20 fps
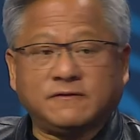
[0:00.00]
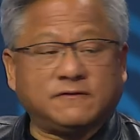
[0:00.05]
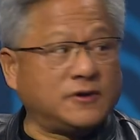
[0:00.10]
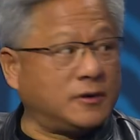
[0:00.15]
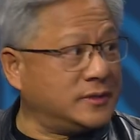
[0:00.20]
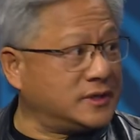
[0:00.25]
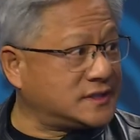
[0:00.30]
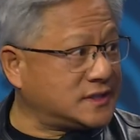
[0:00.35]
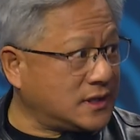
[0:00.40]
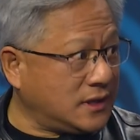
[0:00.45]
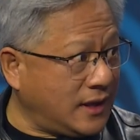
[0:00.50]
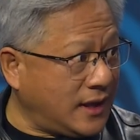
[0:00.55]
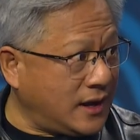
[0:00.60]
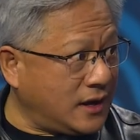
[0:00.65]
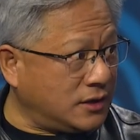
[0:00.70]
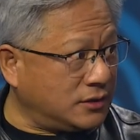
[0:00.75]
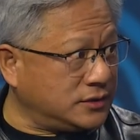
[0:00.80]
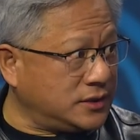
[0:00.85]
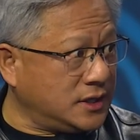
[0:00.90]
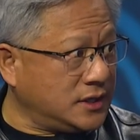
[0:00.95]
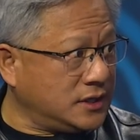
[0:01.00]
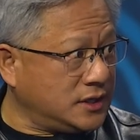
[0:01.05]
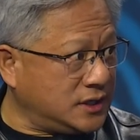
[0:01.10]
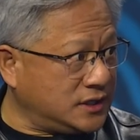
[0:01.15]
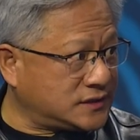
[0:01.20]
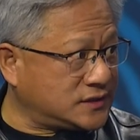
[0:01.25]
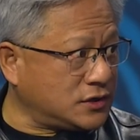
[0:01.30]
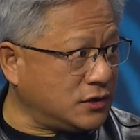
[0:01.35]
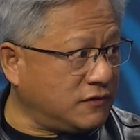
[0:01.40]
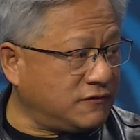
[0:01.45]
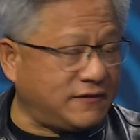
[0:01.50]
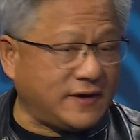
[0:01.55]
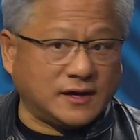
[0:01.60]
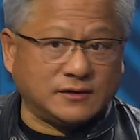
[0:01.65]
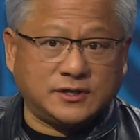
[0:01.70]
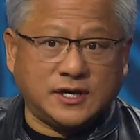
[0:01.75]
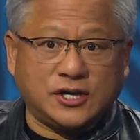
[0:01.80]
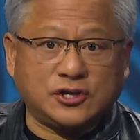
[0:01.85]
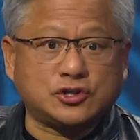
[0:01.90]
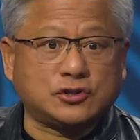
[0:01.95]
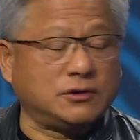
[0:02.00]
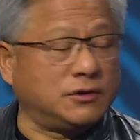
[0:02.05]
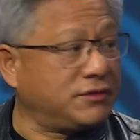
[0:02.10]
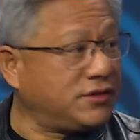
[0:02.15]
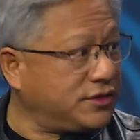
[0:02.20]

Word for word: from its cloud is so foundational.